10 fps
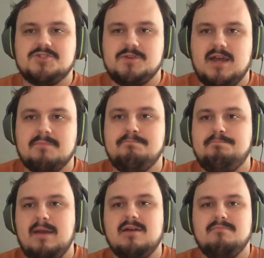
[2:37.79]
track,
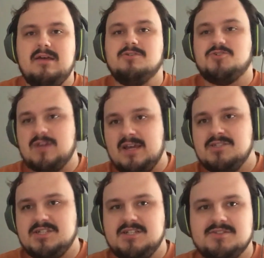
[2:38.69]
Beta Male
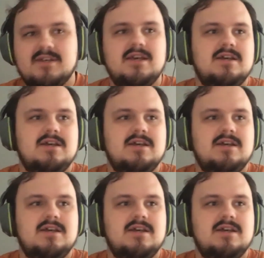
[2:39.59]
Strategies,